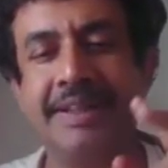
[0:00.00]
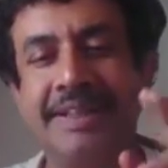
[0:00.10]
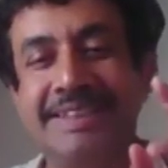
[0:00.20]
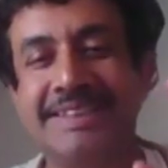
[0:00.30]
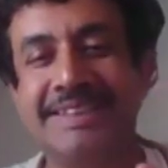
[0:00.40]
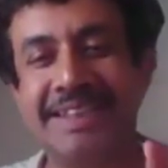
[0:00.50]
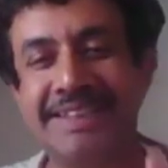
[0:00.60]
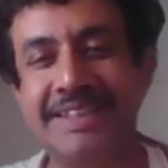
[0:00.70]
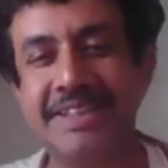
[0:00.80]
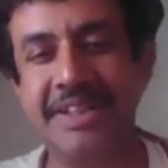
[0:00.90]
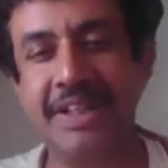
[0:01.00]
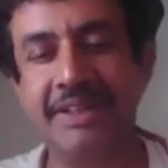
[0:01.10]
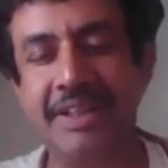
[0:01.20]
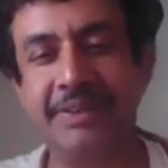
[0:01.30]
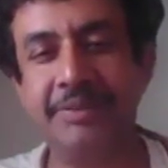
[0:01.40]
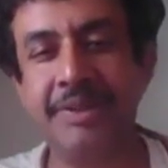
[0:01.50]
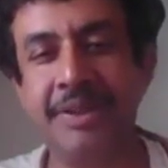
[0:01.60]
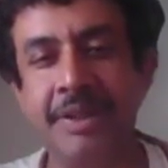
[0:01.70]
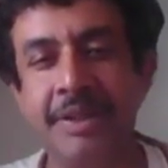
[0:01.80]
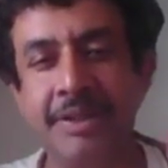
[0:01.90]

It is essential that we